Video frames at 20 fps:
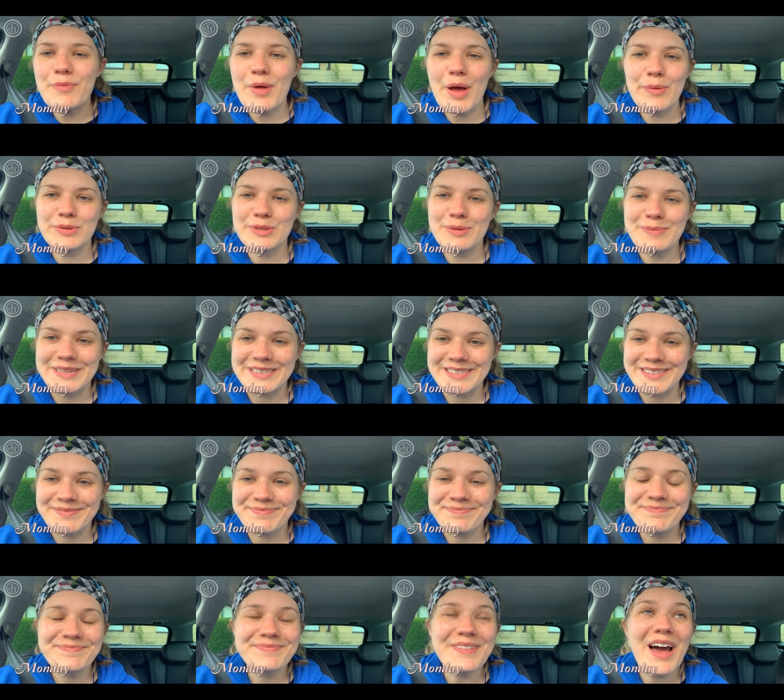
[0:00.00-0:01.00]
It was
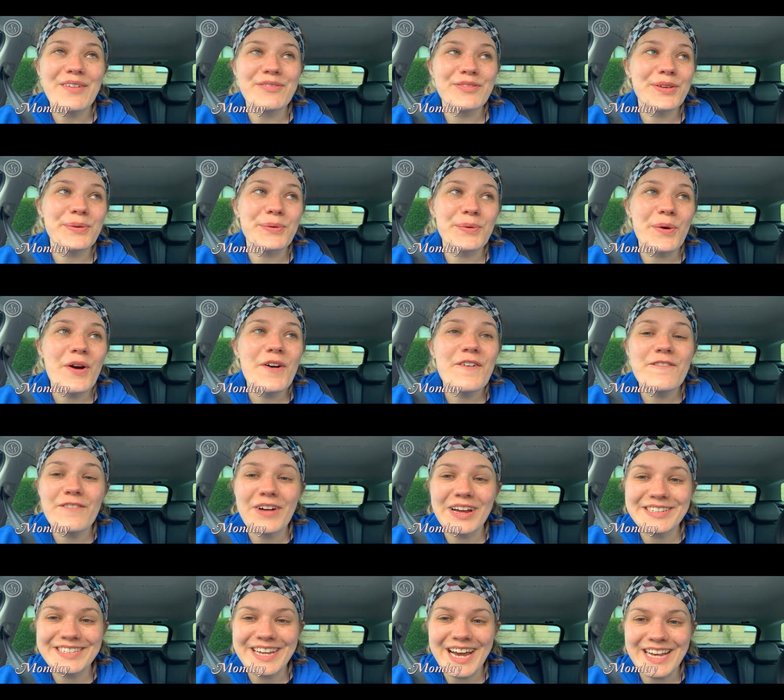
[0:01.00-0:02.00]
amazing. I feel
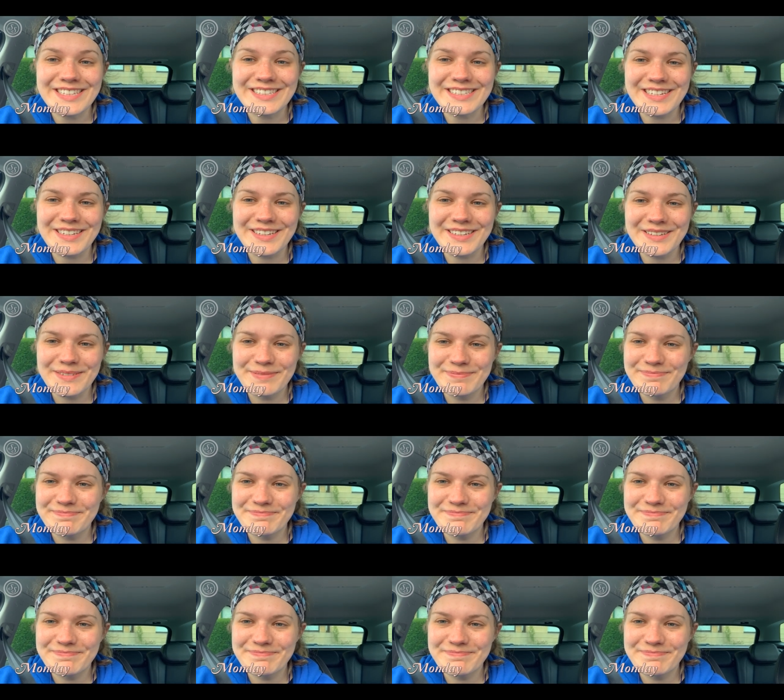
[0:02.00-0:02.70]
fantastic.